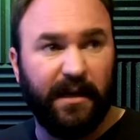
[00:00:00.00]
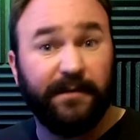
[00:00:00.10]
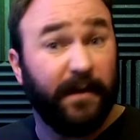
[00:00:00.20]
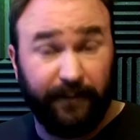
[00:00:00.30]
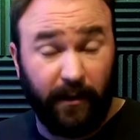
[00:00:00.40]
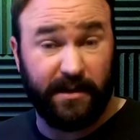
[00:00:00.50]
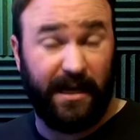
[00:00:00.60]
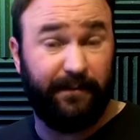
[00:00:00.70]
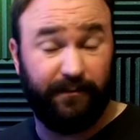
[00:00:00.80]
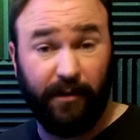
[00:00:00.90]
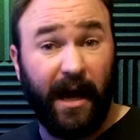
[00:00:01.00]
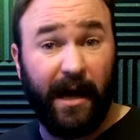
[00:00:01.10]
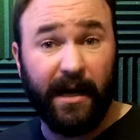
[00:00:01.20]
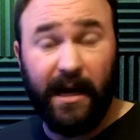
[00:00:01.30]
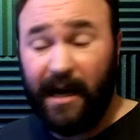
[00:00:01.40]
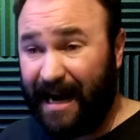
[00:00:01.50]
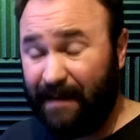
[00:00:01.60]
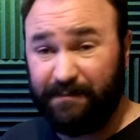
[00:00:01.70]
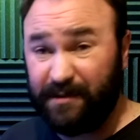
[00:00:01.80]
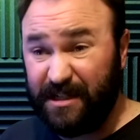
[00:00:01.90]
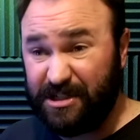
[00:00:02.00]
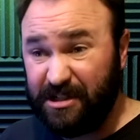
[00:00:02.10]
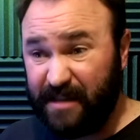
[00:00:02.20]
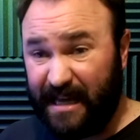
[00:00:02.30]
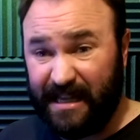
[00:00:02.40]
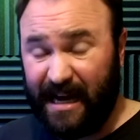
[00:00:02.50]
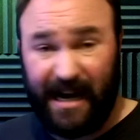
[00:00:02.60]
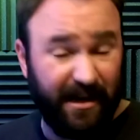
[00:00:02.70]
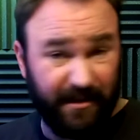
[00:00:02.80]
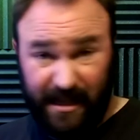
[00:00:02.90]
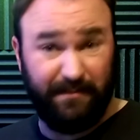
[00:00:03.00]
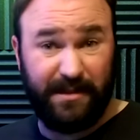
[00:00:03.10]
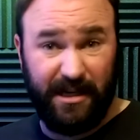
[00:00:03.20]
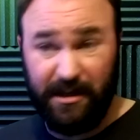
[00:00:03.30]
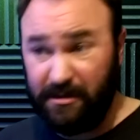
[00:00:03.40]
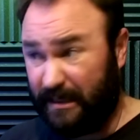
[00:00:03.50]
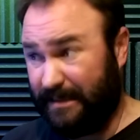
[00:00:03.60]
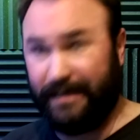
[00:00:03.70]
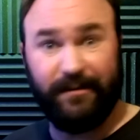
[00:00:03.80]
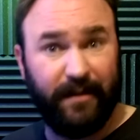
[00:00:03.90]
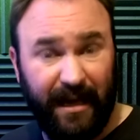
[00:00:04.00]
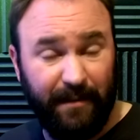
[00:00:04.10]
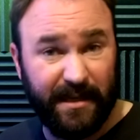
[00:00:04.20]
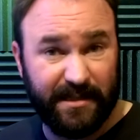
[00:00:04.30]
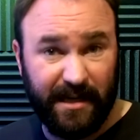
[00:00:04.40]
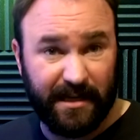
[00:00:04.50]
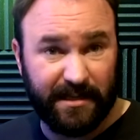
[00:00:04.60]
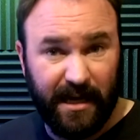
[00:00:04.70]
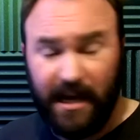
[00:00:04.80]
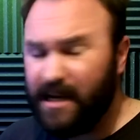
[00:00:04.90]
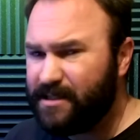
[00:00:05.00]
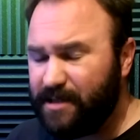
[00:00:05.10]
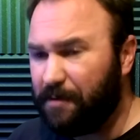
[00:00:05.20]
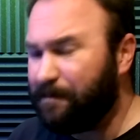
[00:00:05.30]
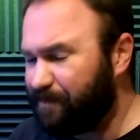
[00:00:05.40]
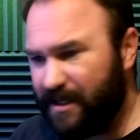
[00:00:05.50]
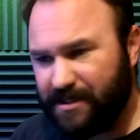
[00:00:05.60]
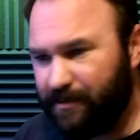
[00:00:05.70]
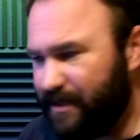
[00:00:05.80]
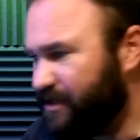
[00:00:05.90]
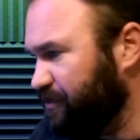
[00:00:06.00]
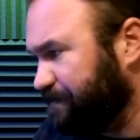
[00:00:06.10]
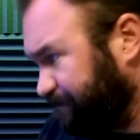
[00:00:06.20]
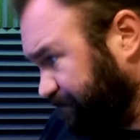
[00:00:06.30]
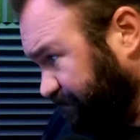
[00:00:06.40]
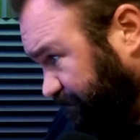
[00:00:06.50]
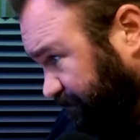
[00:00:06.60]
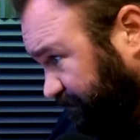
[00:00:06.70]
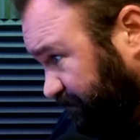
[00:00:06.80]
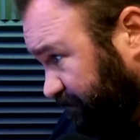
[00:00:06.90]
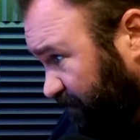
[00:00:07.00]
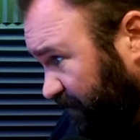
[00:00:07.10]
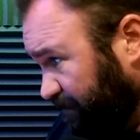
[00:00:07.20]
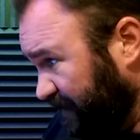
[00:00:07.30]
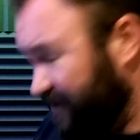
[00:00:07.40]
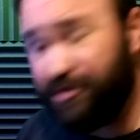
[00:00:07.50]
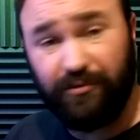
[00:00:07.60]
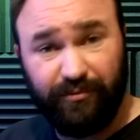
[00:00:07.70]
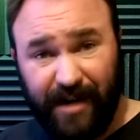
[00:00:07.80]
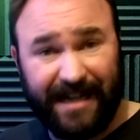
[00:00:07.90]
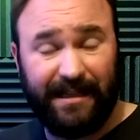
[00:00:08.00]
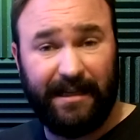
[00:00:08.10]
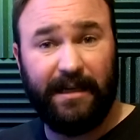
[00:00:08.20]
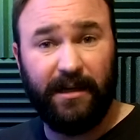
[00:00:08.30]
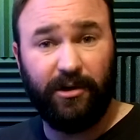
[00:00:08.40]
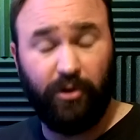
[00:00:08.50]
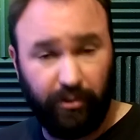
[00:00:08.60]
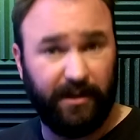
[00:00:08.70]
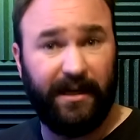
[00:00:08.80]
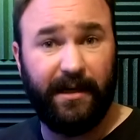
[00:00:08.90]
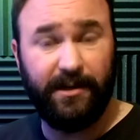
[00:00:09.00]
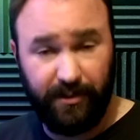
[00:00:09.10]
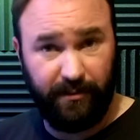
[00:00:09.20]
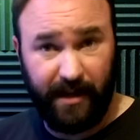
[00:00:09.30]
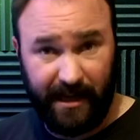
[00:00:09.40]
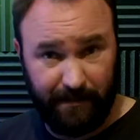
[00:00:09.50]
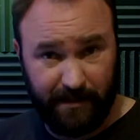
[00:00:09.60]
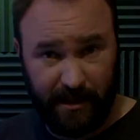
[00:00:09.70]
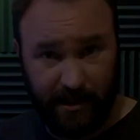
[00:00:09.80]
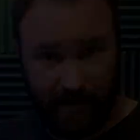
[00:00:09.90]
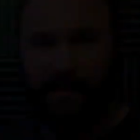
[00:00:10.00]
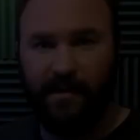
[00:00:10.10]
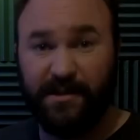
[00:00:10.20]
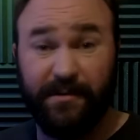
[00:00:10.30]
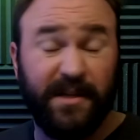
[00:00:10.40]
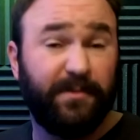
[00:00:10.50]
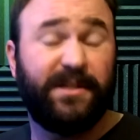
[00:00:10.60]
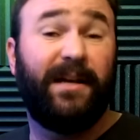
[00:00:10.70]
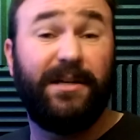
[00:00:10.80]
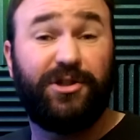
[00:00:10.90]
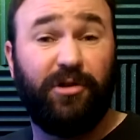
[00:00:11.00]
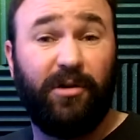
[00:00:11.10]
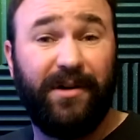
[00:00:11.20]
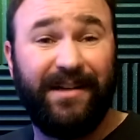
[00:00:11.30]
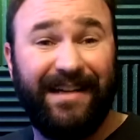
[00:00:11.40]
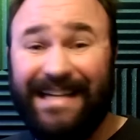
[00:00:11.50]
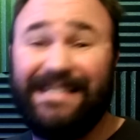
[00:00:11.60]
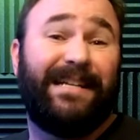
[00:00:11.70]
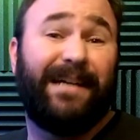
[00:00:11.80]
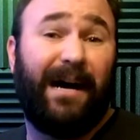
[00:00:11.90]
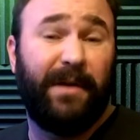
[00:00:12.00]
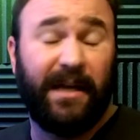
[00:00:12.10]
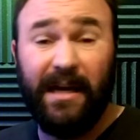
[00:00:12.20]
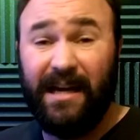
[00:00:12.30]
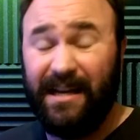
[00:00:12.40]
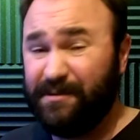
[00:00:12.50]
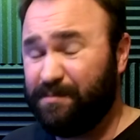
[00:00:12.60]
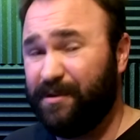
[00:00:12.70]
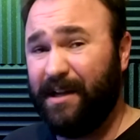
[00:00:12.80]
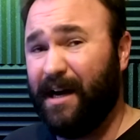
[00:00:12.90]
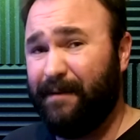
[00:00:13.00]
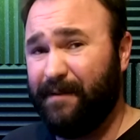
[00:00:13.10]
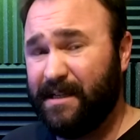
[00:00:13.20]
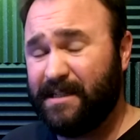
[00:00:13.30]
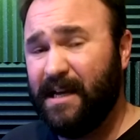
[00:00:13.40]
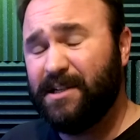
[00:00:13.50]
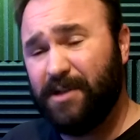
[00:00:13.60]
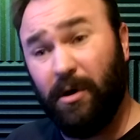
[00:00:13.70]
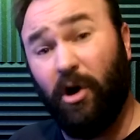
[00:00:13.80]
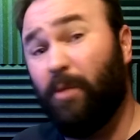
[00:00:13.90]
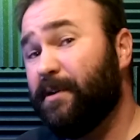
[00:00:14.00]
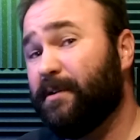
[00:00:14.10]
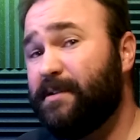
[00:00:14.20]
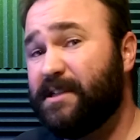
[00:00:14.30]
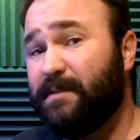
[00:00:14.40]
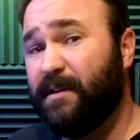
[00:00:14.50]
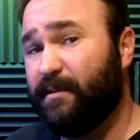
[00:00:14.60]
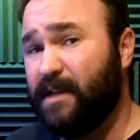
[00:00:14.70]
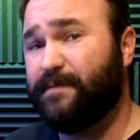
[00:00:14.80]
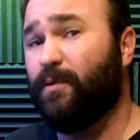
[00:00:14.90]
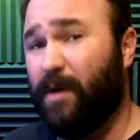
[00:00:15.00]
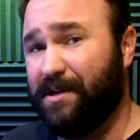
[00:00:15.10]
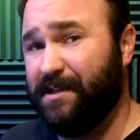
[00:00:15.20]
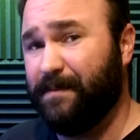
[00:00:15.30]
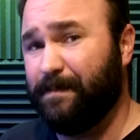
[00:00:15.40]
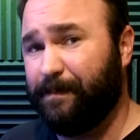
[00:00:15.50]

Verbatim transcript: As far as I've read, I'm pretty sure that the higher the MTU, the higher the MSS. So it's going to be directly correlated to the MTU. So this was a nice short one, easy topic. It was pretty obvious. So hope you learned something. Thanks for watching.